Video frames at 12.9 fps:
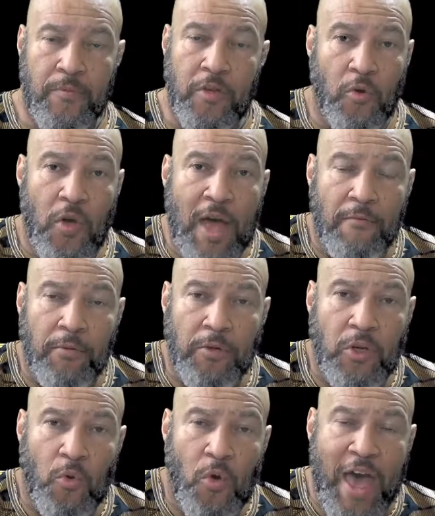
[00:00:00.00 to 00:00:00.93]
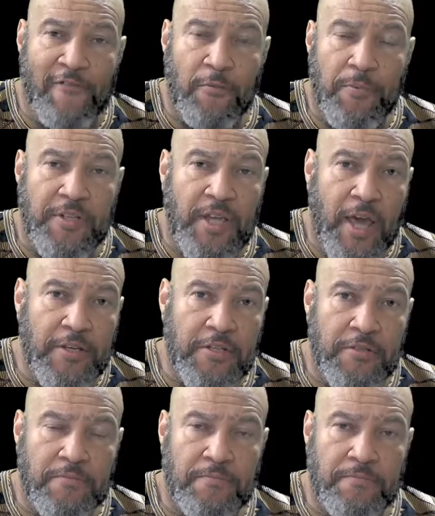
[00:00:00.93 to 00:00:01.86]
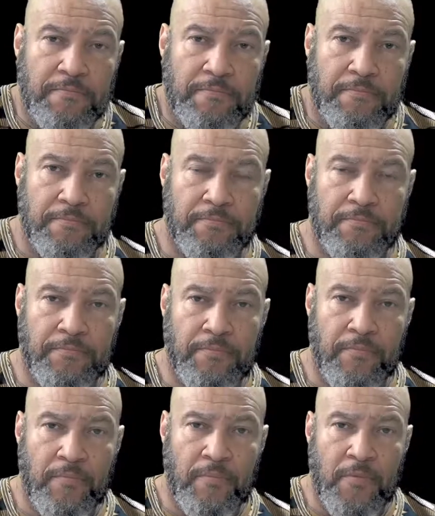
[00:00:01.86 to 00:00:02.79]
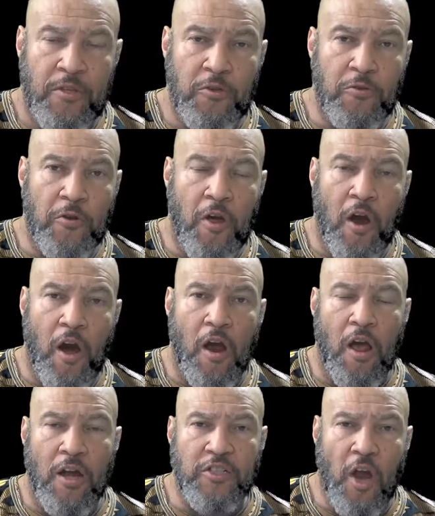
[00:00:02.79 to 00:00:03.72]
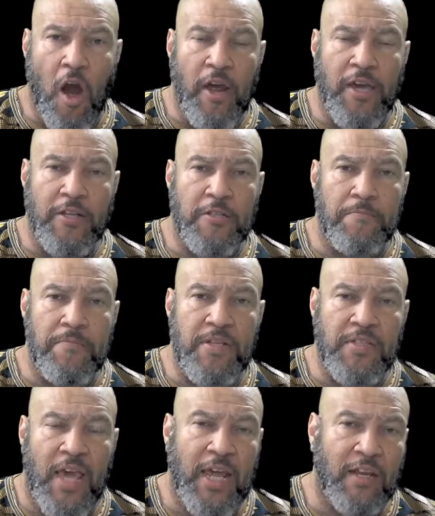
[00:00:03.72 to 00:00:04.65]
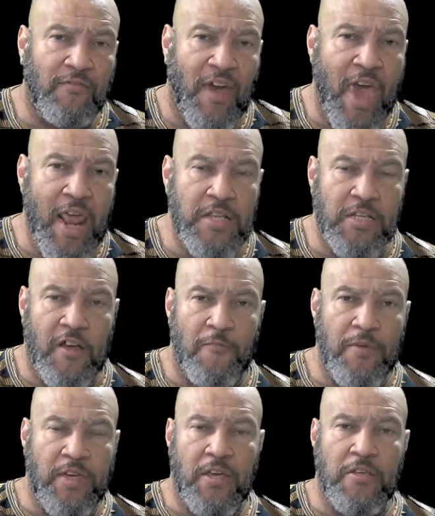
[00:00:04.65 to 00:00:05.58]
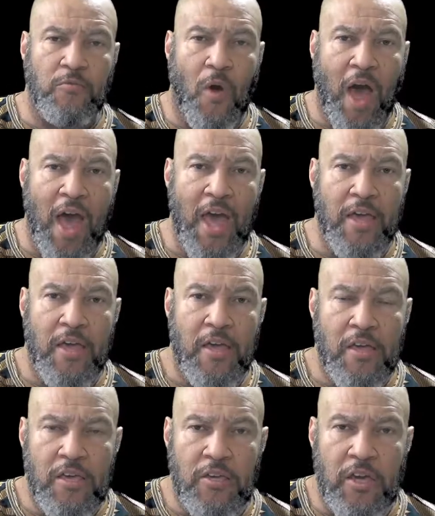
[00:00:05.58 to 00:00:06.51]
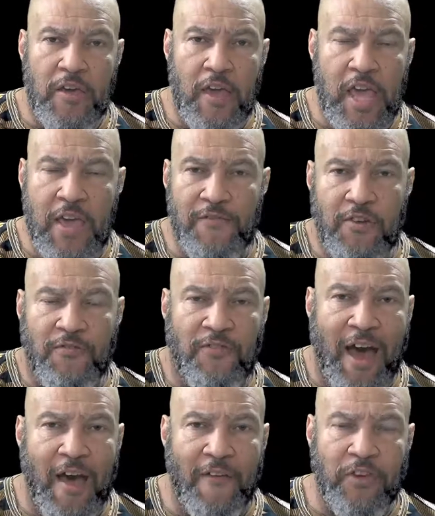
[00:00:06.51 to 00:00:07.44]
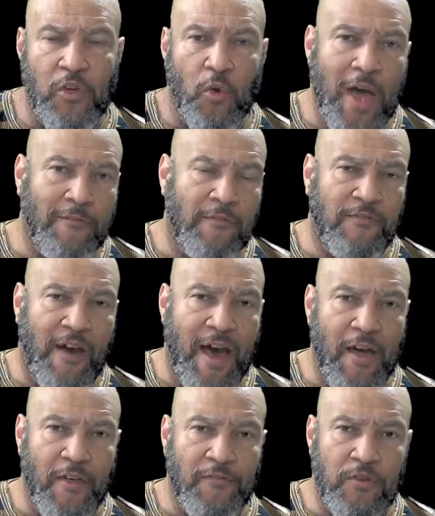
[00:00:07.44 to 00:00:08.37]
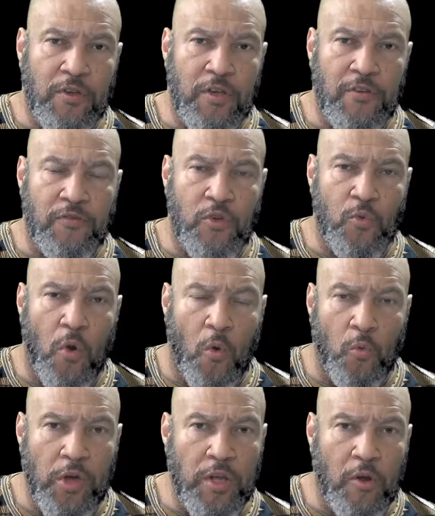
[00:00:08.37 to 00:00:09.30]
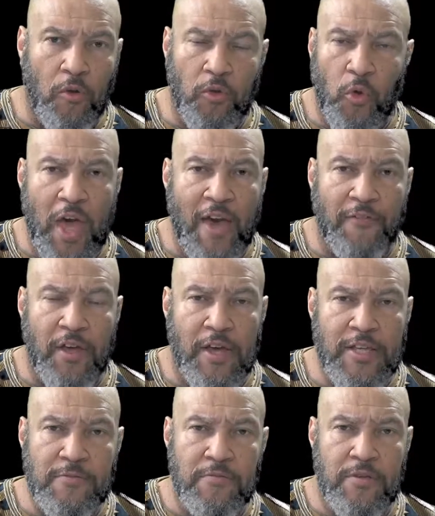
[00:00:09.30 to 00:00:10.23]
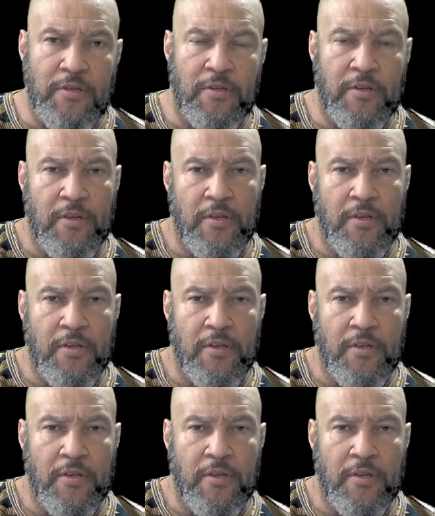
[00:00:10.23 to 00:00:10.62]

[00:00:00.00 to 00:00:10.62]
You don't have a protection. You are a target to be taken advantage of, because why? if you don't have a father, if you are a widow, don't have a husband,